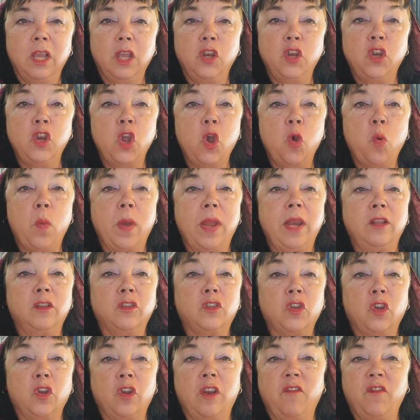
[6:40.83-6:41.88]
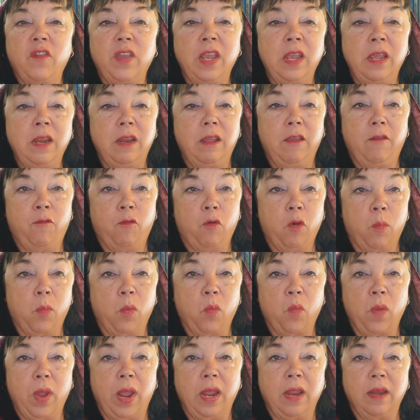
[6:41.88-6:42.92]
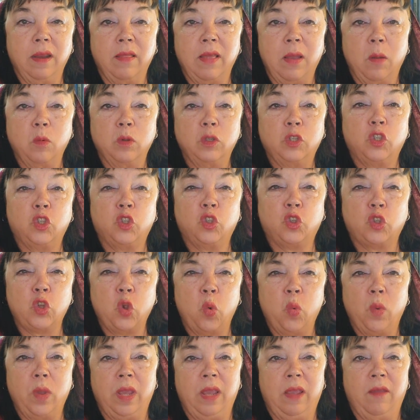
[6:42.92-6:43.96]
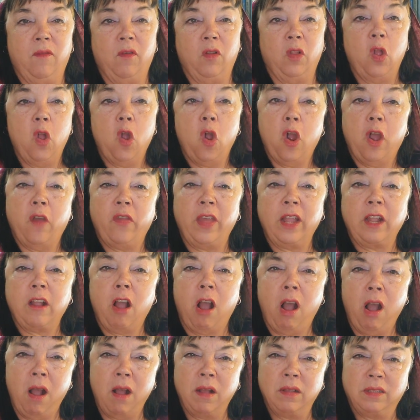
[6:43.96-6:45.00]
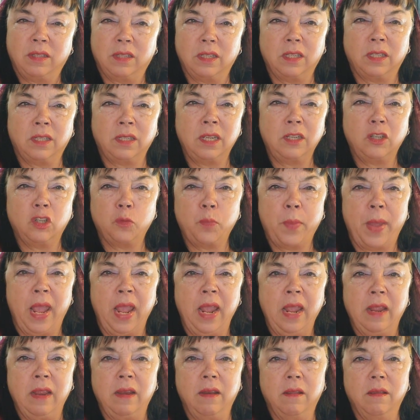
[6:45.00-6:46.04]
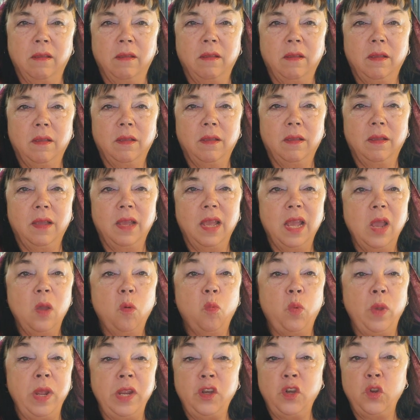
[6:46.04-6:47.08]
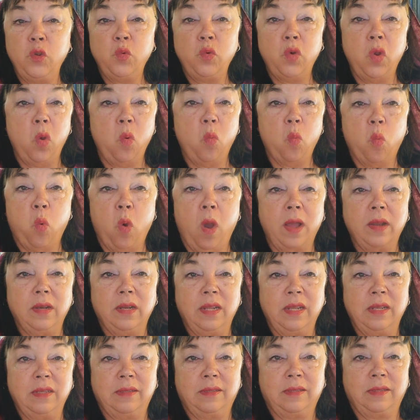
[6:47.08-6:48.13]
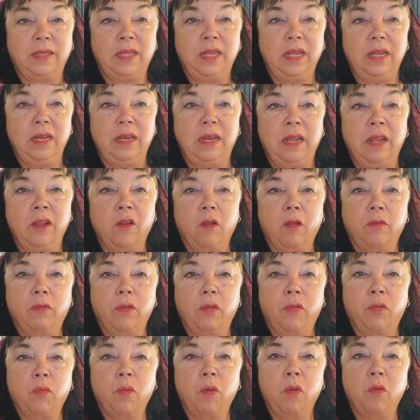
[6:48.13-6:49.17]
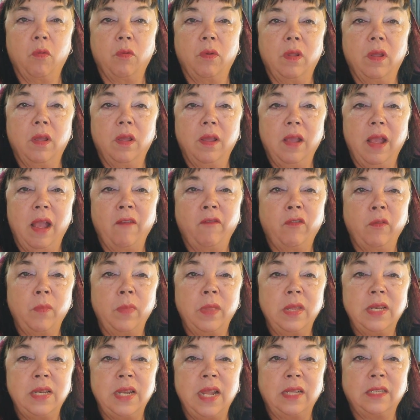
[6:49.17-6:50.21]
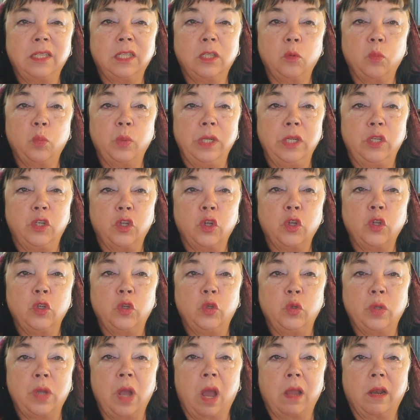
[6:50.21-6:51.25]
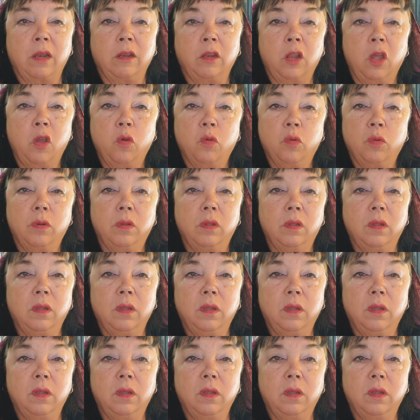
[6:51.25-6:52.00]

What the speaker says: No one has heard of any former reign that was so evil or that caused such pain. We do not want his seed here on the throne, and from the dust we turn to God alone.